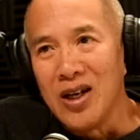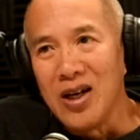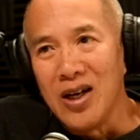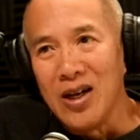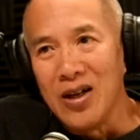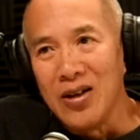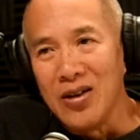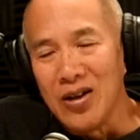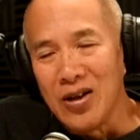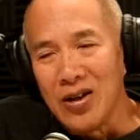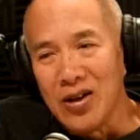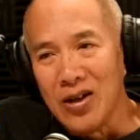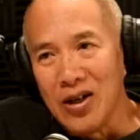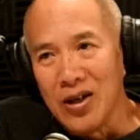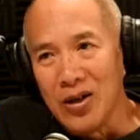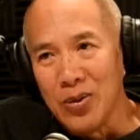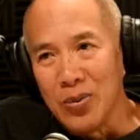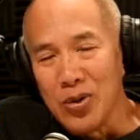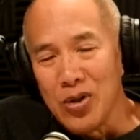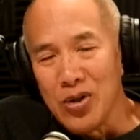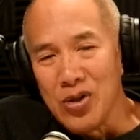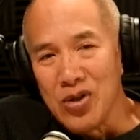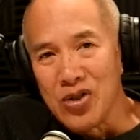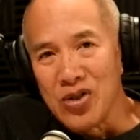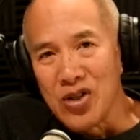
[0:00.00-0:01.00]
and that I
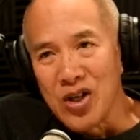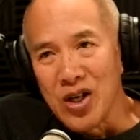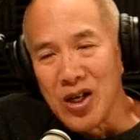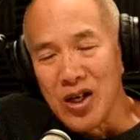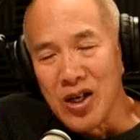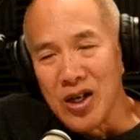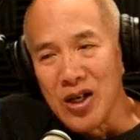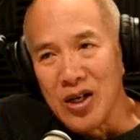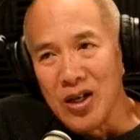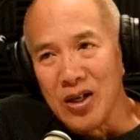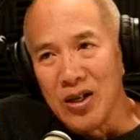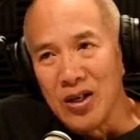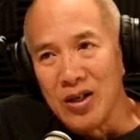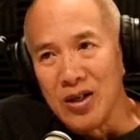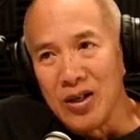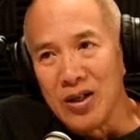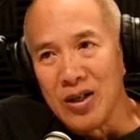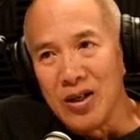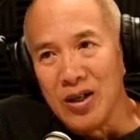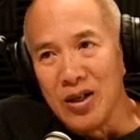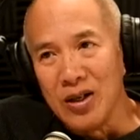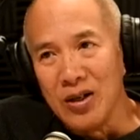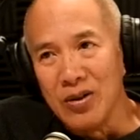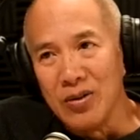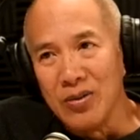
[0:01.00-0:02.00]
was, uh,
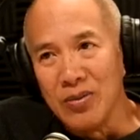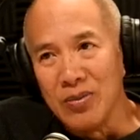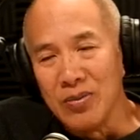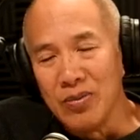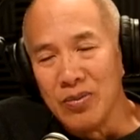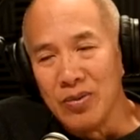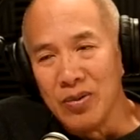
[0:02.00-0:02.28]
you know,